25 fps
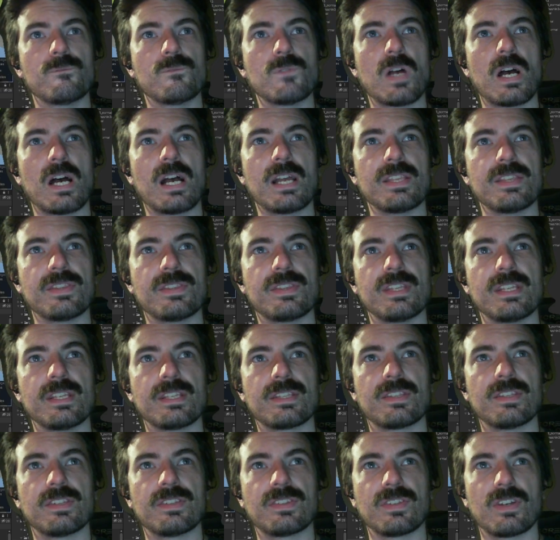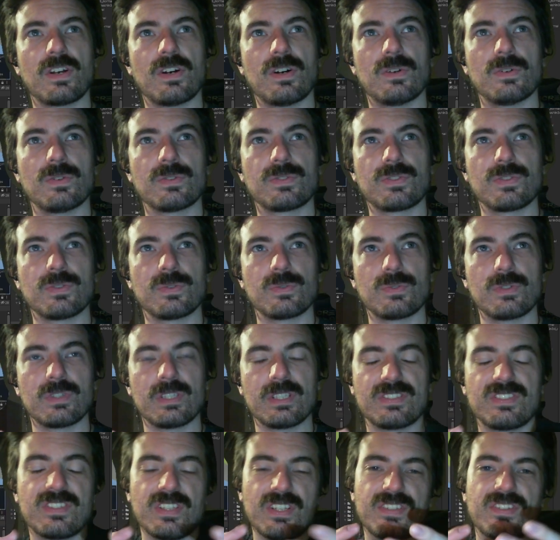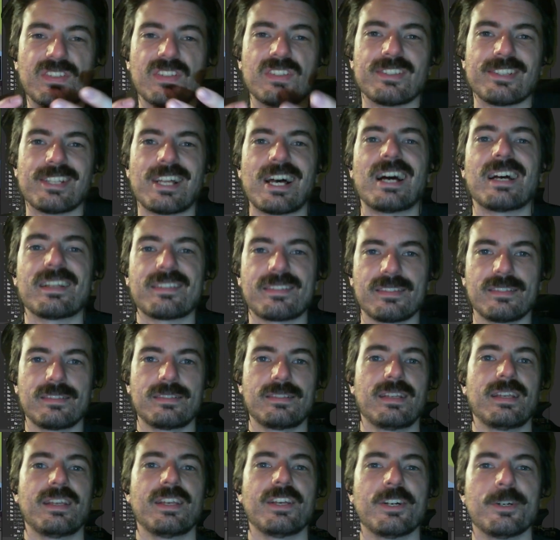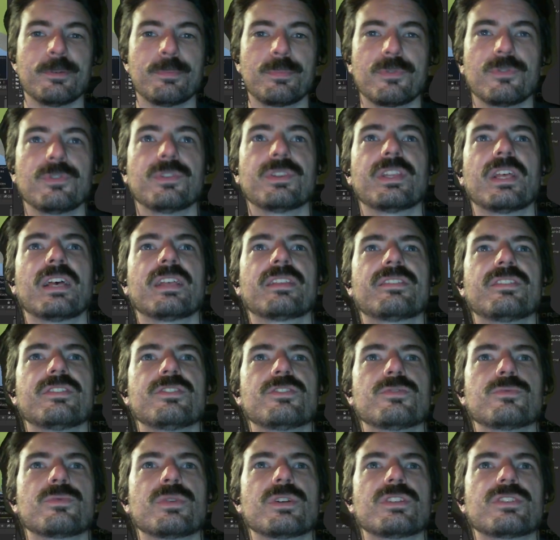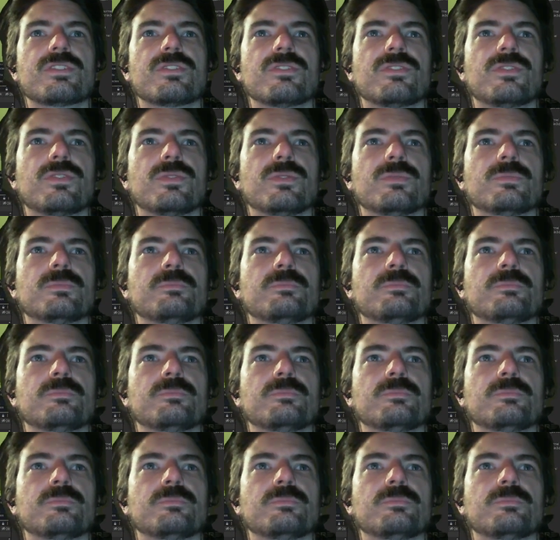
I think this does a lot to help with that situation too.